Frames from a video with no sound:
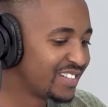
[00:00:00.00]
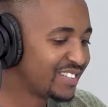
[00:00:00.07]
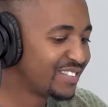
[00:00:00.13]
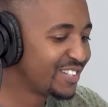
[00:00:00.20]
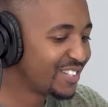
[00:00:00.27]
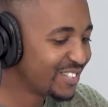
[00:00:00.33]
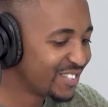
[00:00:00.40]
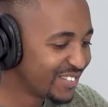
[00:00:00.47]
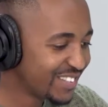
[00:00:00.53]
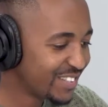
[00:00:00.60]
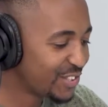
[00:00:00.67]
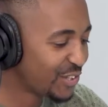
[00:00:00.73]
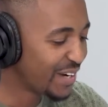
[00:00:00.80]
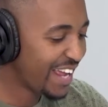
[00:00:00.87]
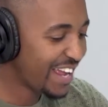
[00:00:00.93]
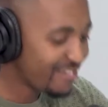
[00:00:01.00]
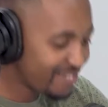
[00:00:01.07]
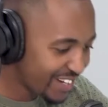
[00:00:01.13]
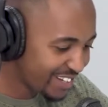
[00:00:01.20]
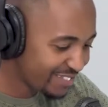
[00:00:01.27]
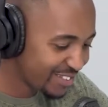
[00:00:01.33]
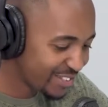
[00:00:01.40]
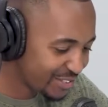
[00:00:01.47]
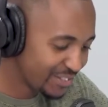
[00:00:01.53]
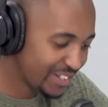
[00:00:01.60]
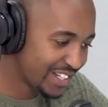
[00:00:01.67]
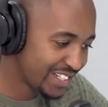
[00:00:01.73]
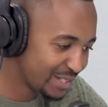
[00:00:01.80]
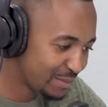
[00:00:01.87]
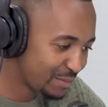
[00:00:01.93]
No, don't ever do
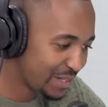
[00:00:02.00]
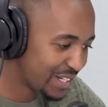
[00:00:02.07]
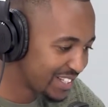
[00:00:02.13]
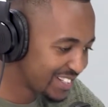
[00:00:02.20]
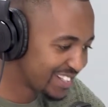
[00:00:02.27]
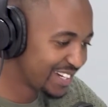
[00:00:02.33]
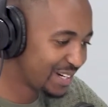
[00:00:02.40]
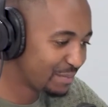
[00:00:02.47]
that, please. I